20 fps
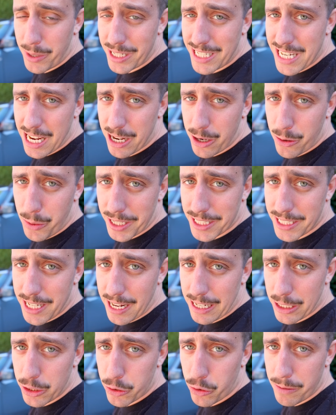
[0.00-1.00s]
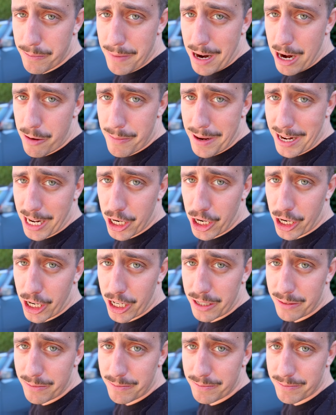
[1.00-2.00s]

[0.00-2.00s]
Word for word: Can we take a quick second to admire my car?